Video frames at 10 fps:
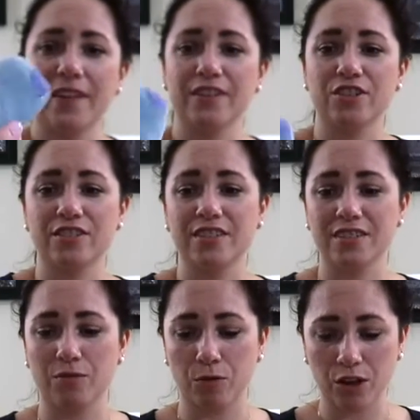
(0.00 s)
that just
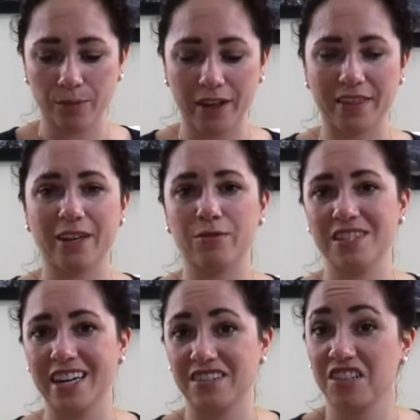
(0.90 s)
doesn't work, but I think it was
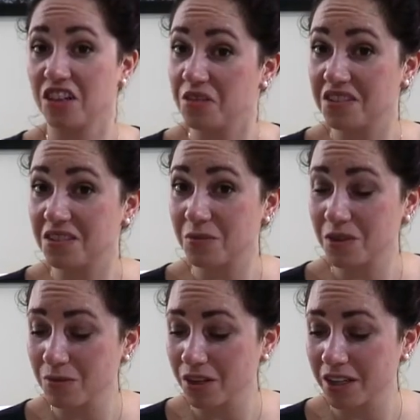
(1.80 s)
the next closest
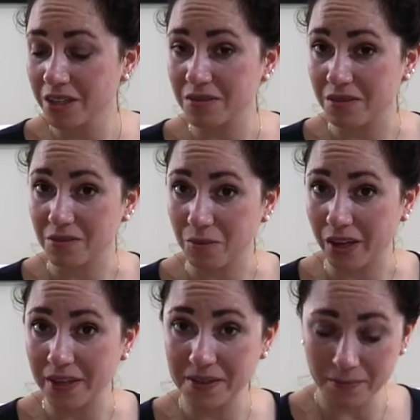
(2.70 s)
one to working, so that's
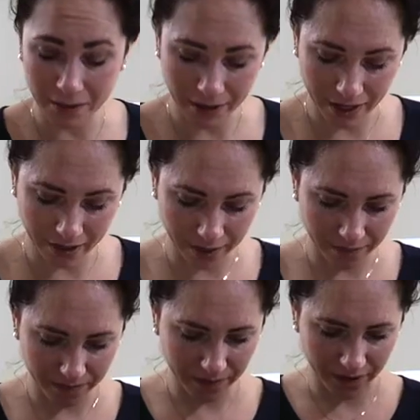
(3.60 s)
why it's in my bag.
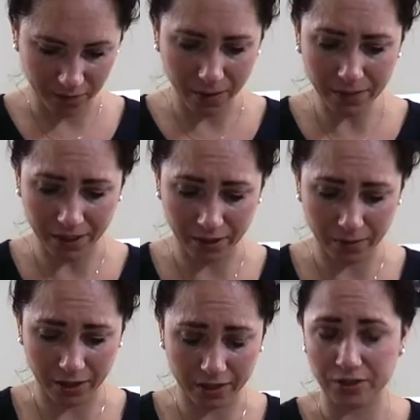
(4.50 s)
There's probably another
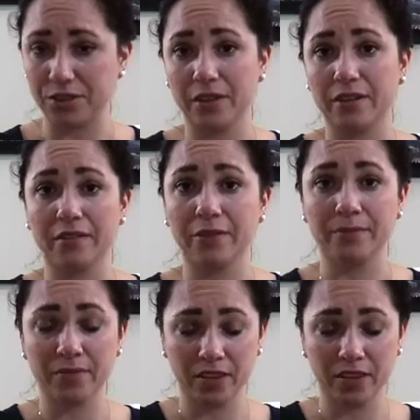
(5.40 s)
one in here too, I don't know.